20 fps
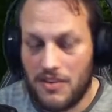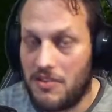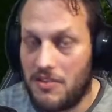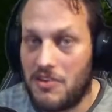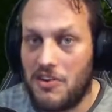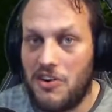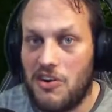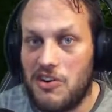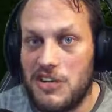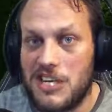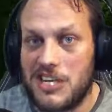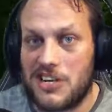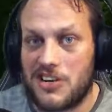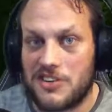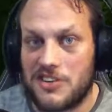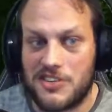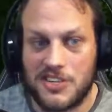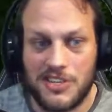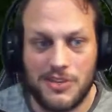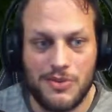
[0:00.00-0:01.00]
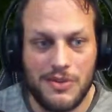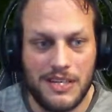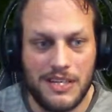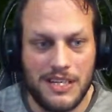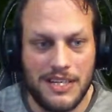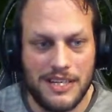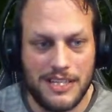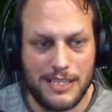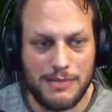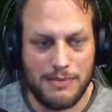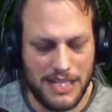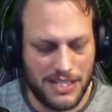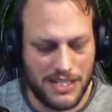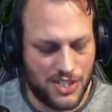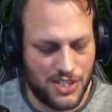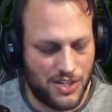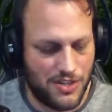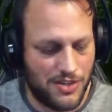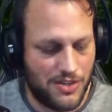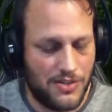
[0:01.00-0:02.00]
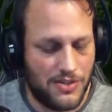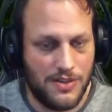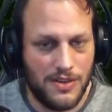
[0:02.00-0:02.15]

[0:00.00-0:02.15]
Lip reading: All you got to do is make sure,